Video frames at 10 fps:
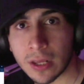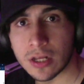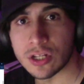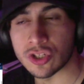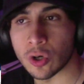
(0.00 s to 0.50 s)

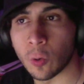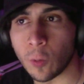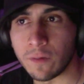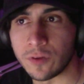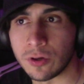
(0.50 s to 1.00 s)

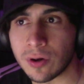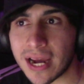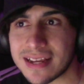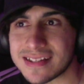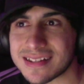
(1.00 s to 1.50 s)
so if you
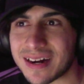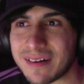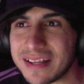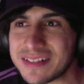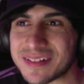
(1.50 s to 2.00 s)
guys
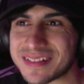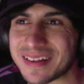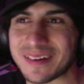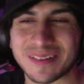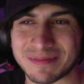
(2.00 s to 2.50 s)
are
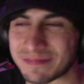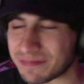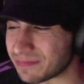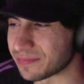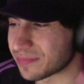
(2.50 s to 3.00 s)
interested
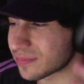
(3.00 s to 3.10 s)
on